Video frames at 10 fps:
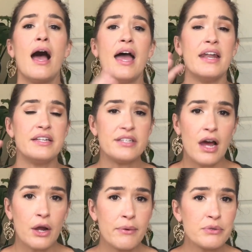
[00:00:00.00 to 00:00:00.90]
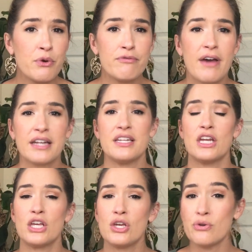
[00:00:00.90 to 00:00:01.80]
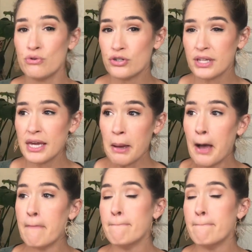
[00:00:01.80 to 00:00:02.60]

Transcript: and it's not going to affect it hugely.